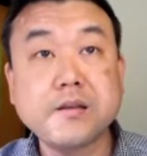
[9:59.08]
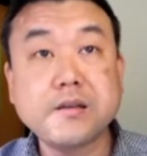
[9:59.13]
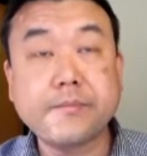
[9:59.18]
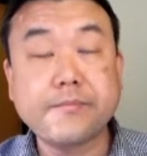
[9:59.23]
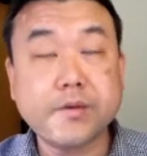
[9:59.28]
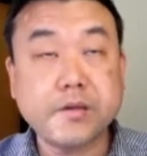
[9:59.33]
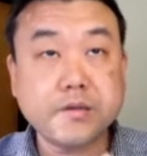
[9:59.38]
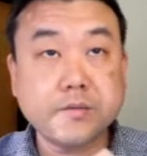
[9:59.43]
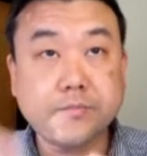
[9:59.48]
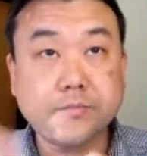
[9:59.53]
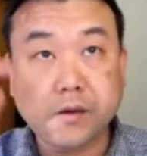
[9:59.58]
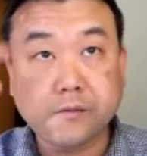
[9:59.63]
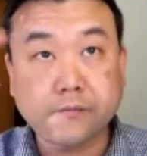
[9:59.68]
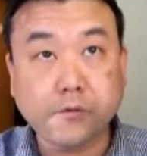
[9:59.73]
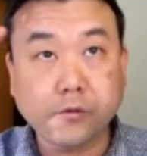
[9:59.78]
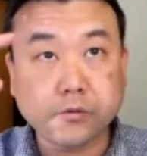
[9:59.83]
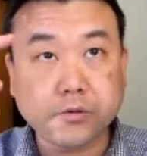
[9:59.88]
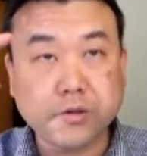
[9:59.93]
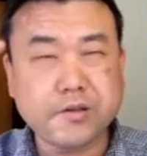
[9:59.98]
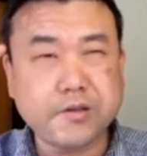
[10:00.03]
that means peak
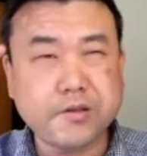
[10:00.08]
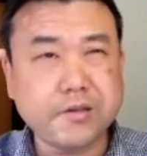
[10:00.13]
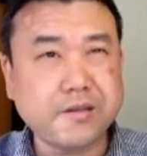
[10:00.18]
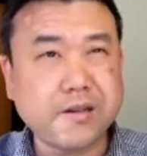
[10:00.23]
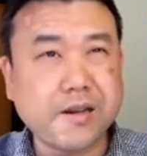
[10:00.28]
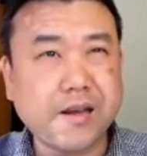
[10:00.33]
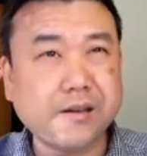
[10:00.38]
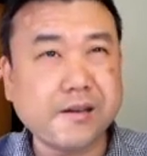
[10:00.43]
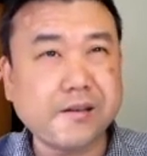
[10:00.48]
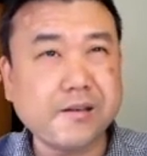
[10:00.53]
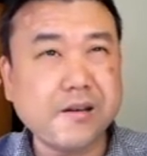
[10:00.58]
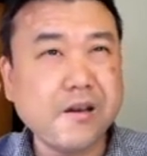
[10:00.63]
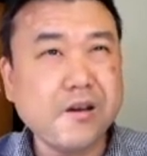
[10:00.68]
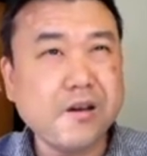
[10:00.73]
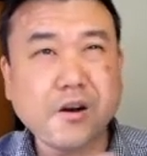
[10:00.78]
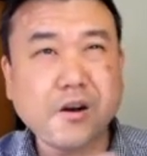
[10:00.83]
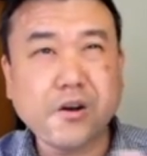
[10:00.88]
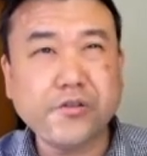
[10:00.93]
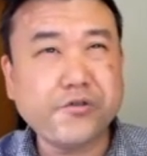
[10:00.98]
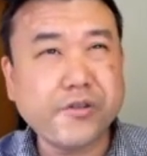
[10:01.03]
voltage is like
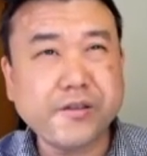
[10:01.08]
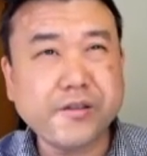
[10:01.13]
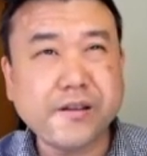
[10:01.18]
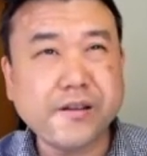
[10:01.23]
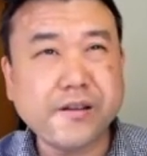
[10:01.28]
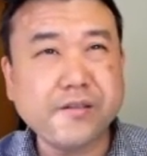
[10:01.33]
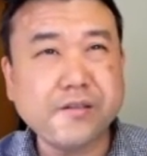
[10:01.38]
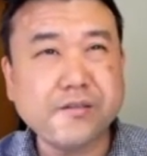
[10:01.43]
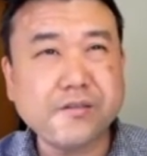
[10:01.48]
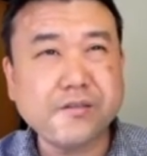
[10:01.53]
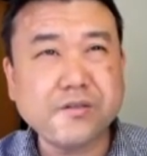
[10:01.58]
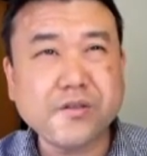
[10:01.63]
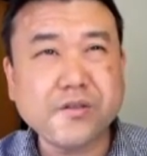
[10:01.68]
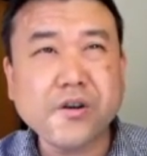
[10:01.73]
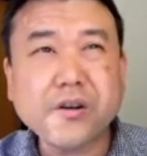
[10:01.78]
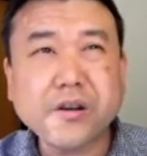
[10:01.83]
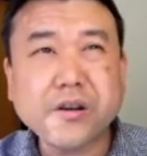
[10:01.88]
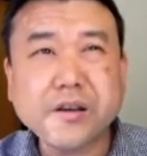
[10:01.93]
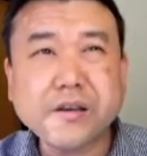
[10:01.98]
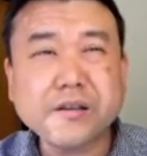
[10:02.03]

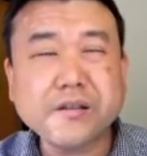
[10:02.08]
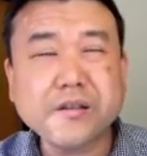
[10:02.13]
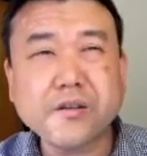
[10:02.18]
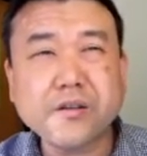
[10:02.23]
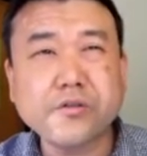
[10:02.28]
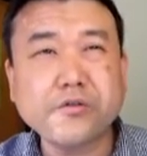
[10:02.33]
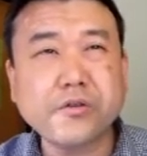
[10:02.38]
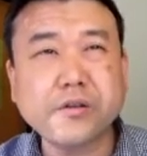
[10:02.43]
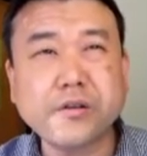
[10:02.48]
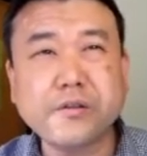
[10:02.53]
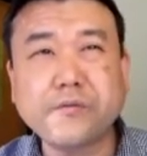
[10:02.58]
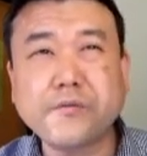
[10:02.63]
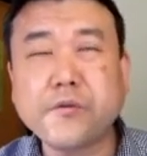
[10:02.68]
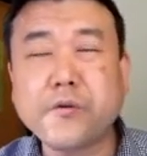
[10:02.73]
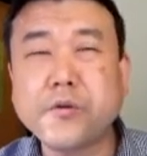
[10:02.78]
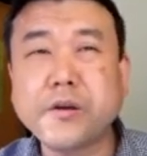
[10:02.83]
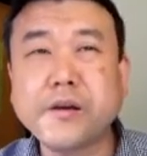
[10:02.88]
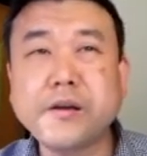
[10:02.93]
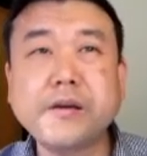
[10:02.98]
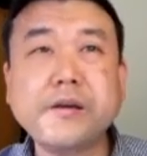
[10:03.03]
130,
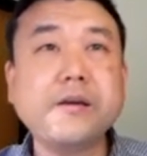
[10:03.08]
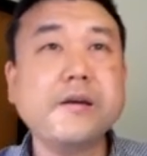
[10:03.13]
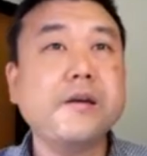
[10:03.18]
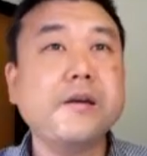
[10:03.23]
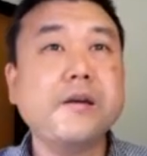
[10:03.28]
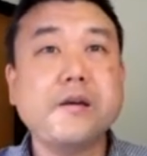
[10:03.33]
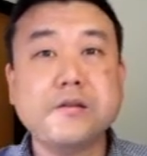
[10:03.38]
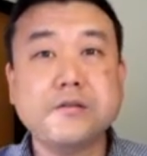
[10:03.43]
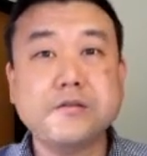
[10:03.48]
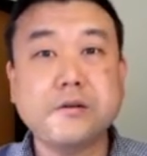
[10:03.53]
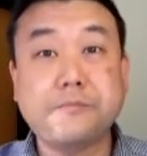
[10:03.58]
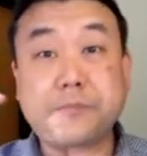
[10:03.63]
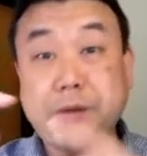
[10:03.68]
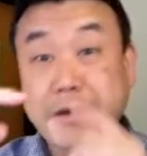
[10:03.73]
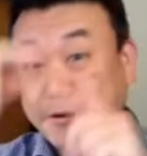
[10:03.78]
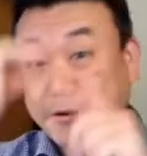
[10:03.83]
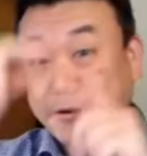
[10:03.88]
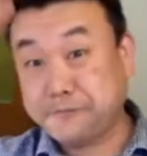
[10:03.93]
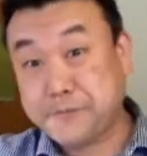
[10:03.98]
140. So peak to